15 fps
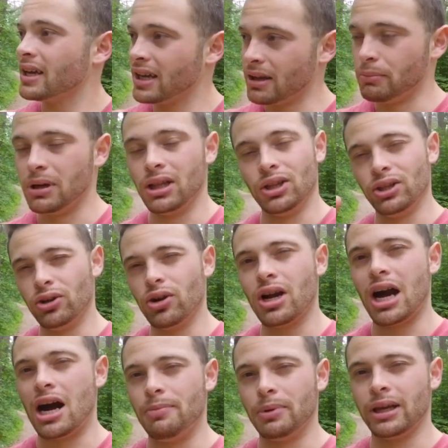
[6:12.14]
can be a little
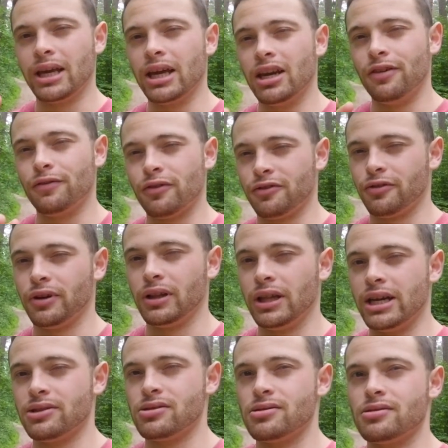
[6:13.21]
complicated for
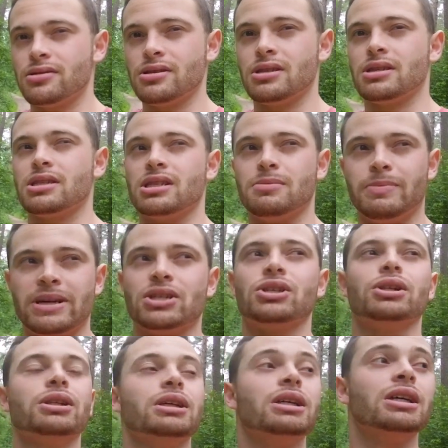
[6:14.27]
freelancers,
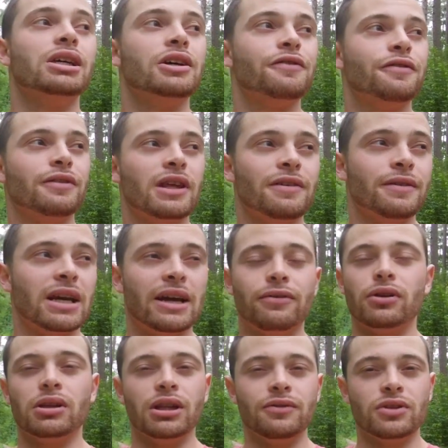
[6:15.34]
especially if they've
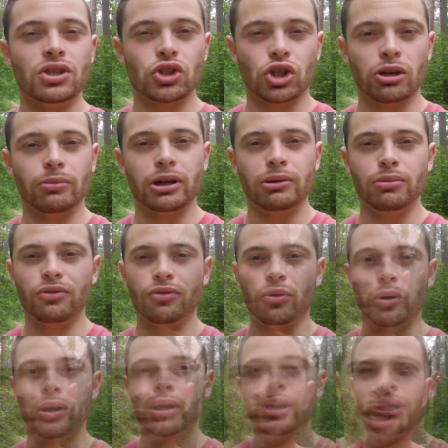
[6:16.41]
never lived in Germany
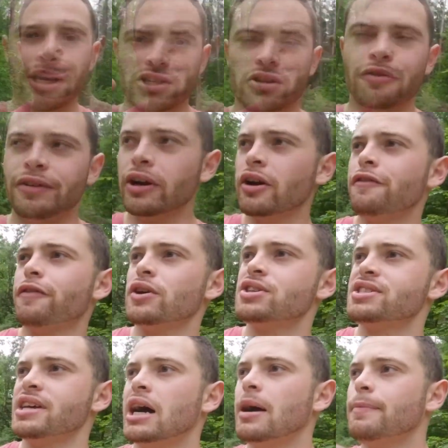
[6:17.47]
before. All right, so the very
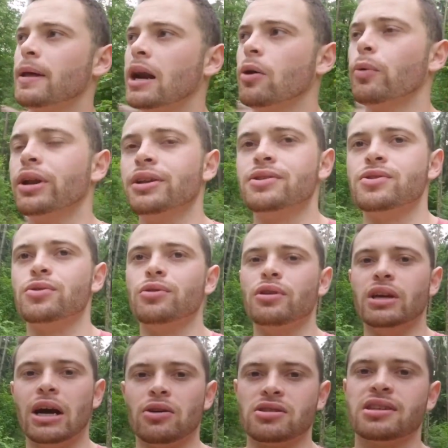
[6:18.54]
first time that I went into
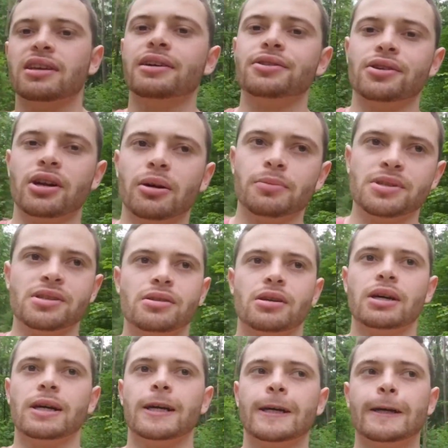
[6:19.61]
the
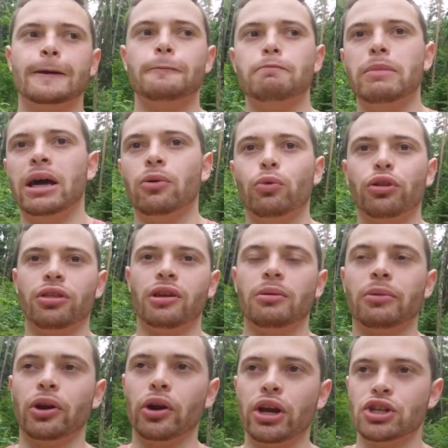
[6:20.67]
Ausländeramt and met with the
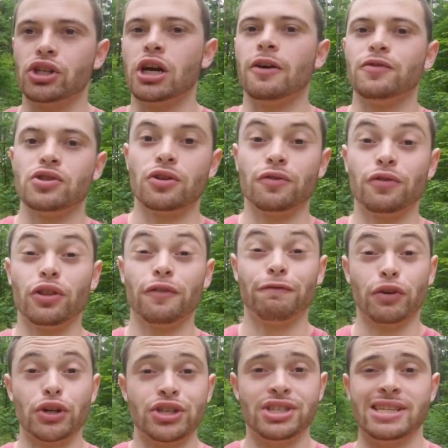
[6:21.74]
immigration officer for the
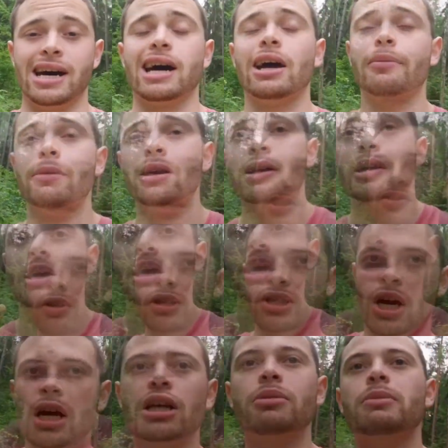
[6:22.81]
first time, the
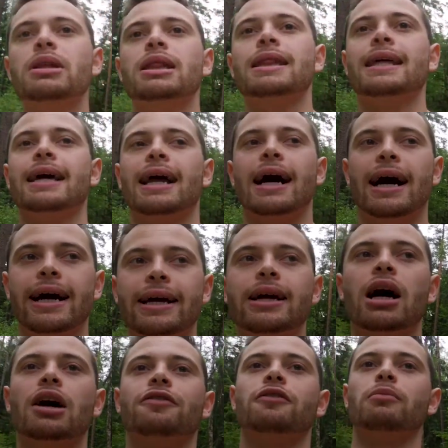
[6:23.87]
document that I
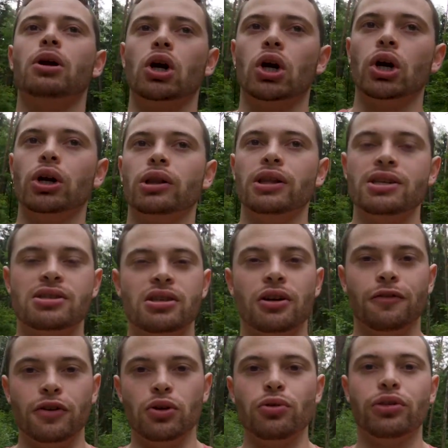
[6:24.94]
got from her
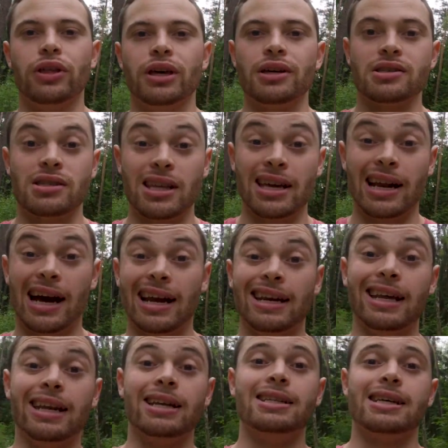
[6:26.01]
listed a few things that I
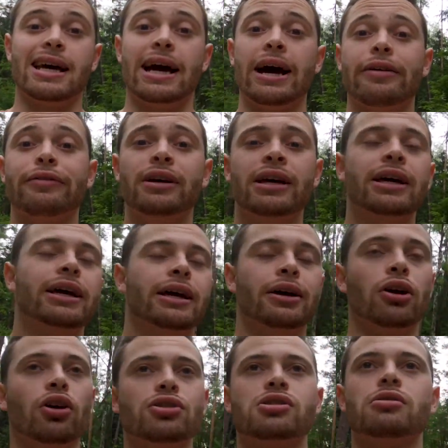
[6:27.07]
needed to have.
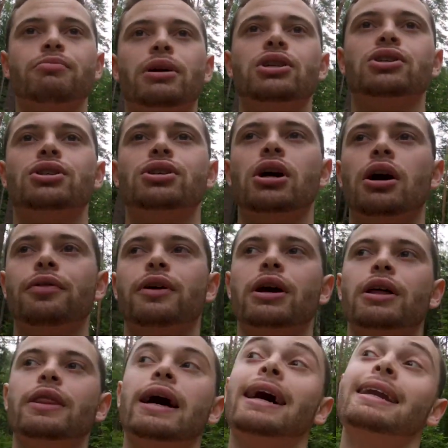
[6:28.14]
It also mentioned on
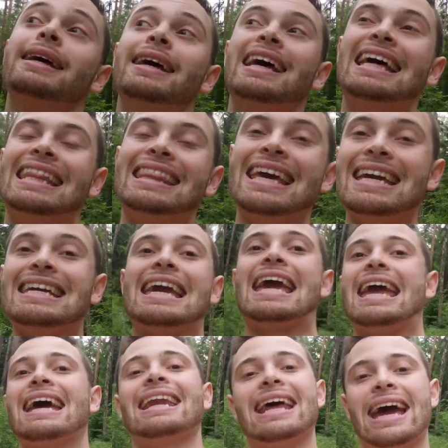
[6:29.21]
there that they
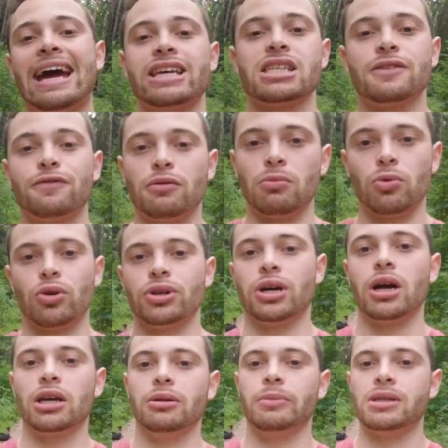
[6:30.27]
can ask for more
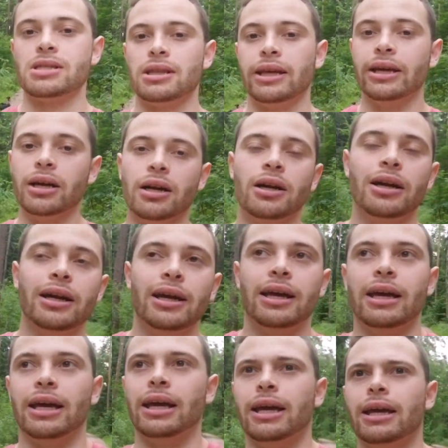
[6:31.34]
documents later,
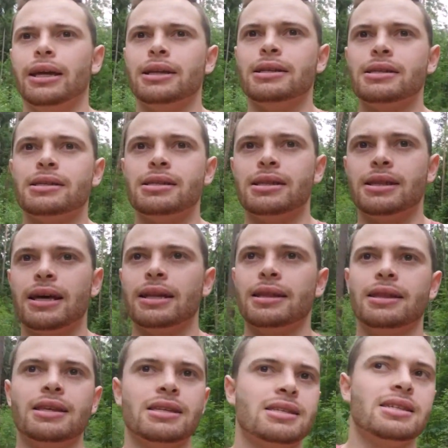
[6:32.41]
and that
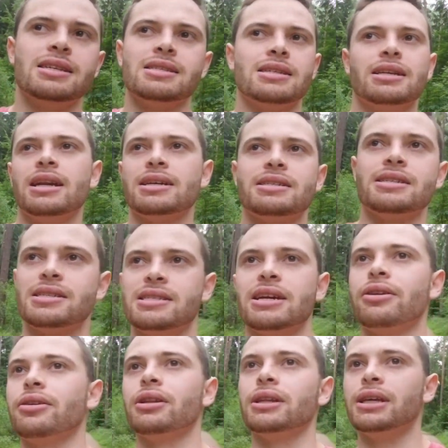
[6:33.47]
this isn't
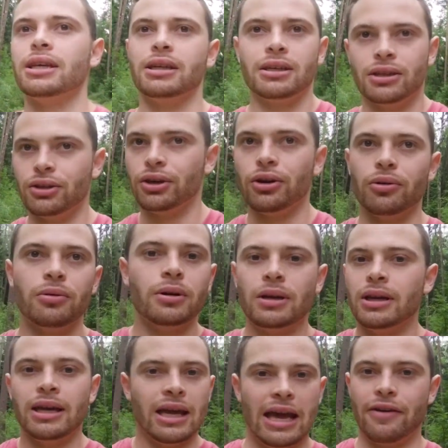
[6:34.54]
necessarily,
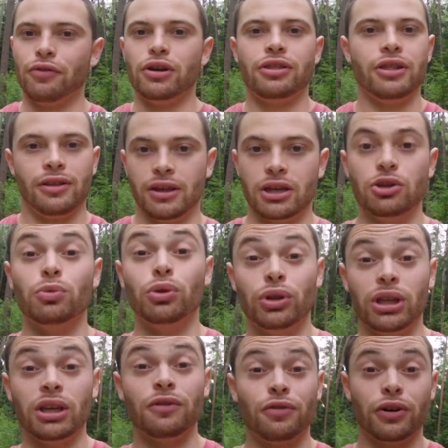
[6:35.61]
everything that you will
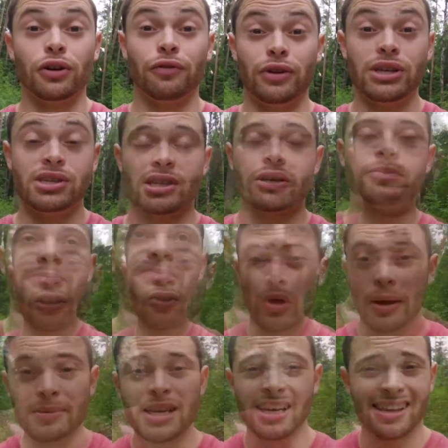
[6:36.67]
need for your visa.
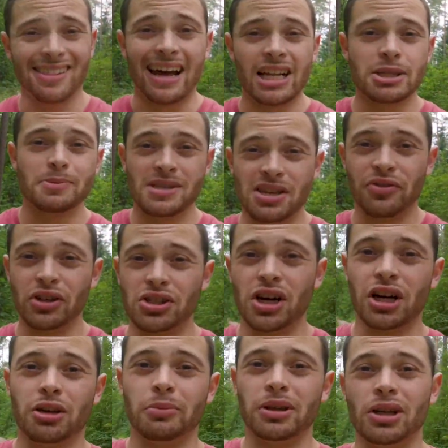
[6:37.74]
So I'm taking that specific
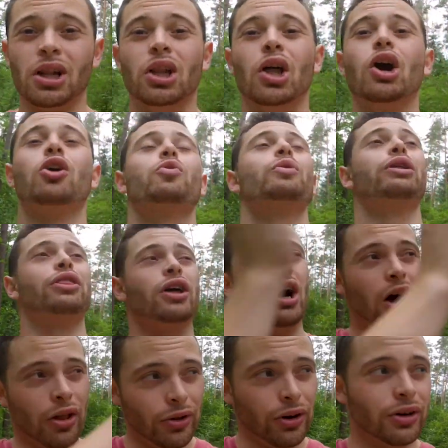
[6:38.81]
document along
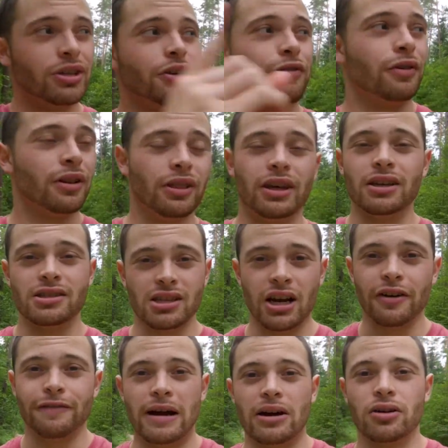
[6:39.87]
with other different things that
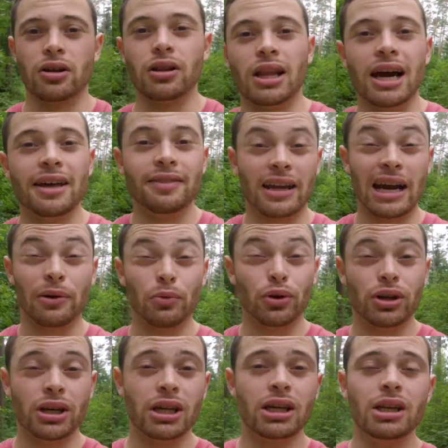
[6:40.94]
I found online that I
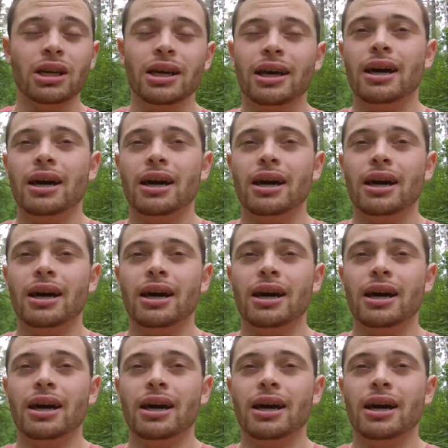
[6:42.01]
would need,